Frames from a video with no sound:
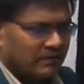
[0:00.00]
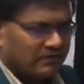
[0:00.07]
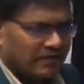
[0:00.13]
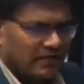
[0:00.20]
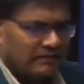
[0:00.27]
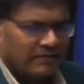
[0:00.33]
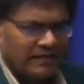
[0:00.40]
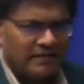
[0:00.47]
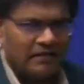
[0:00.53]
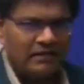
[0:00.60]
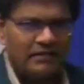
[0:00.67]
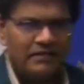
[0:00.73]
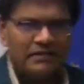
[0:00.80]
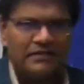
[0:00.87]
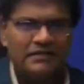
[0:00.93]
to be provided
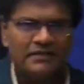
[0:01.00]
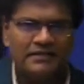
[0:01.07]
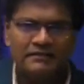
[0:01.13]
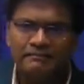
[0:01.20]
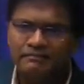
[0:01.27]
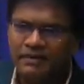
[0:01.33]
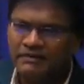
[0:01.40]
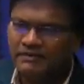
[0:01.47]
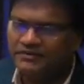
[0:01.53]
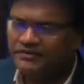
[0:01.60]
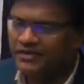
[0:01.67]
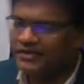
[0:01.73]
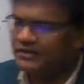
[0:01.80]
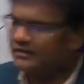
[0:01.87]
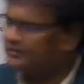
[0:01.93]
by the
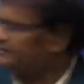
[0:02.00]
private